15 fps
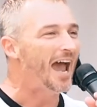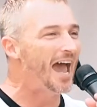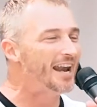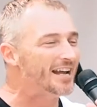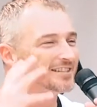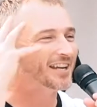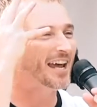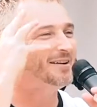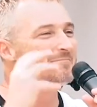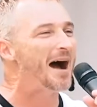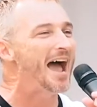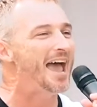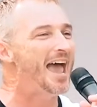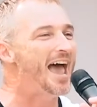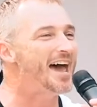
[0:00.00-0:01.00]
and it's in
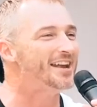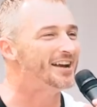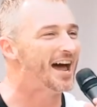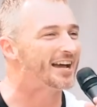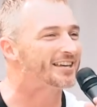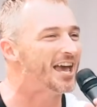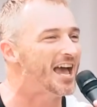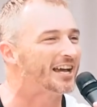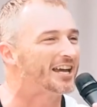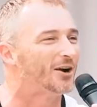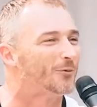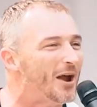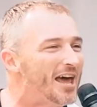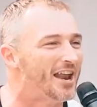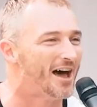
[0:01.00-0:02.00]
my head, and I can't
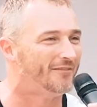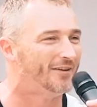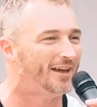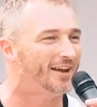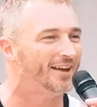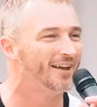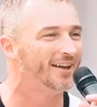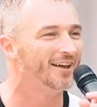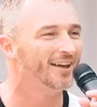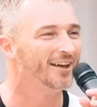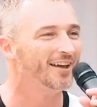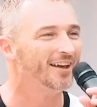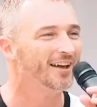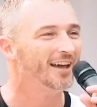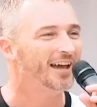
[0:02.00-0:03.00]
get rid of it.
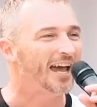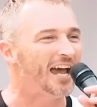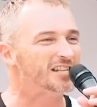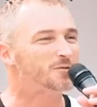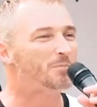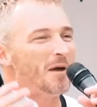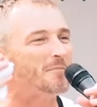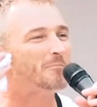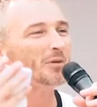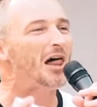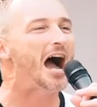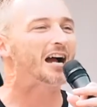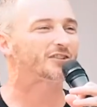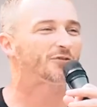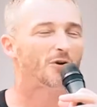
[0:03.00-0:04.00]
It's been
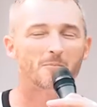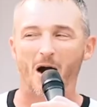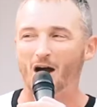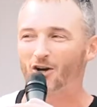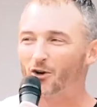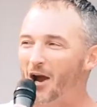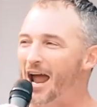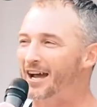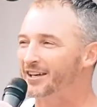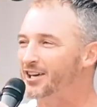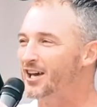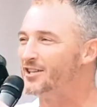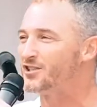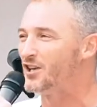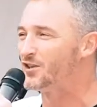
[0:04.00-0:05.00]
blocked from our
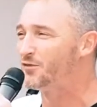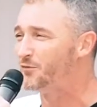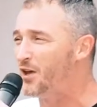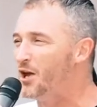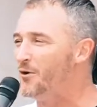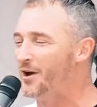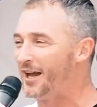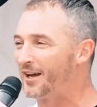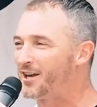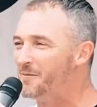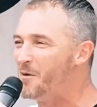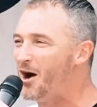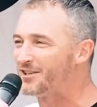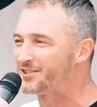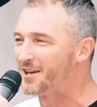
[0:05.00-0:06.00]
grandkids' viewing.
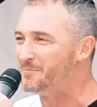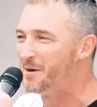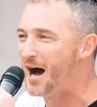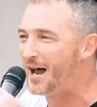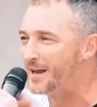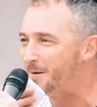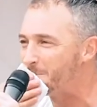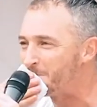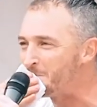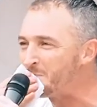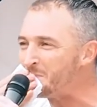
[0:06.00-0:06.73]
Come on, somebody.